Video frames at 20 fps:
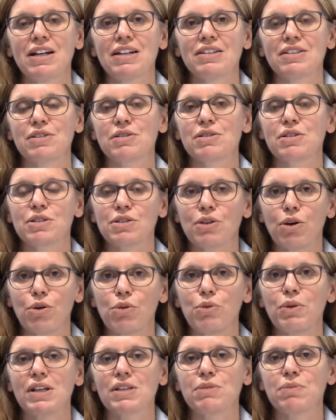This is
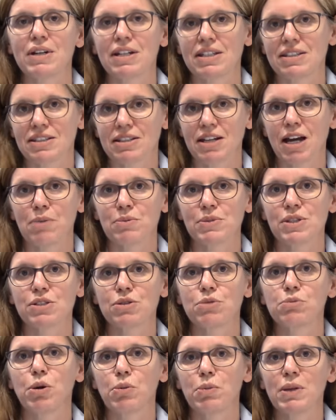always when it comes to
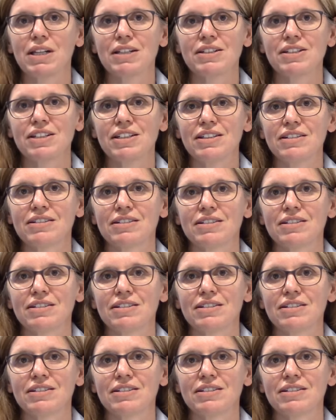mobility,